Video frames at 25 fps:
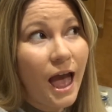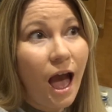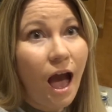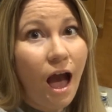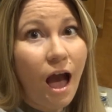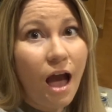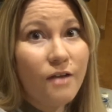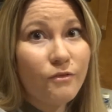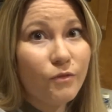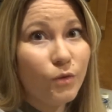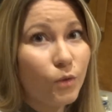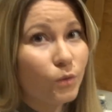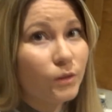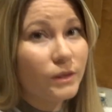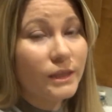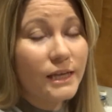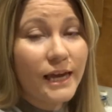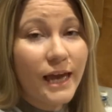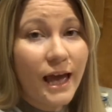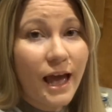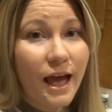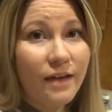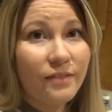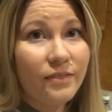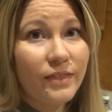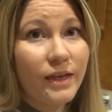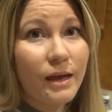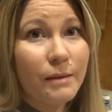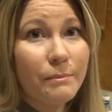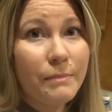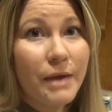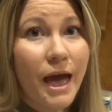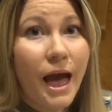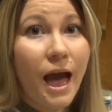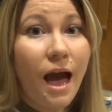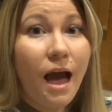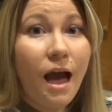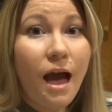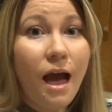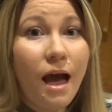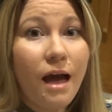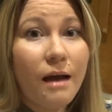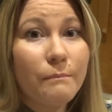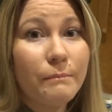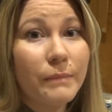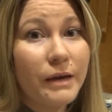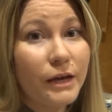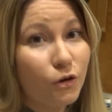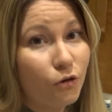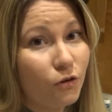I've only had them at
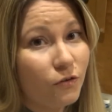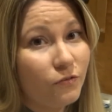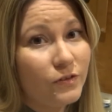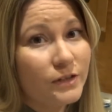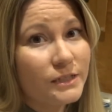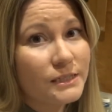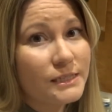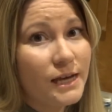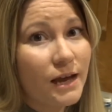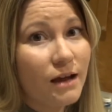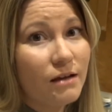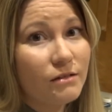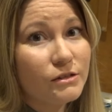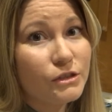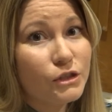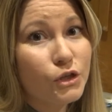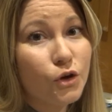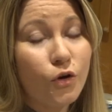my girlfriend's house